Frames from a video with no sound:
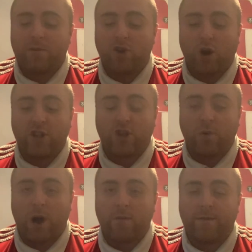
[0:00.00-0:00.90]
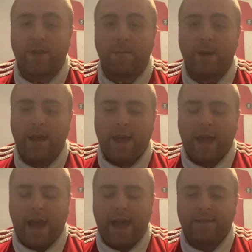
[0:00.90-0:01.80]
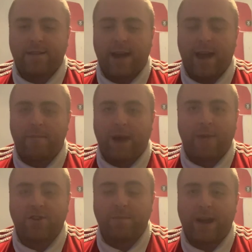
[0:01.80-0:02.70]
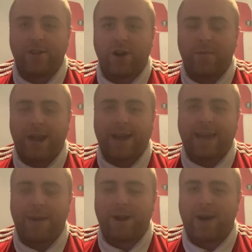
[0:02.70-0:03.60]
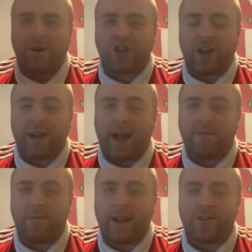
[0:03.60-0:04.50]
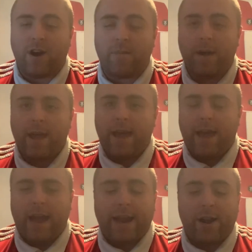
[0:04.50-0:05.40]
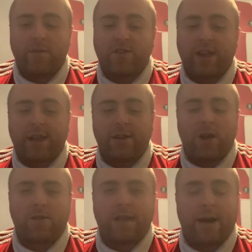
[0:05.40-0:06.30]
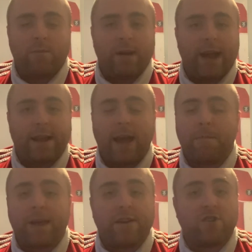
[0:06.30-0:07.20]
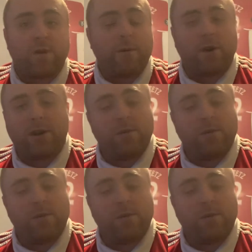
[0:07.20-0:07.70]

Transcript: drawing 2 all with them. And um, I was in Benidorm and that came and I watched it live in Benidorm. And then obviously in the lockdown where they're beating 3-1 at the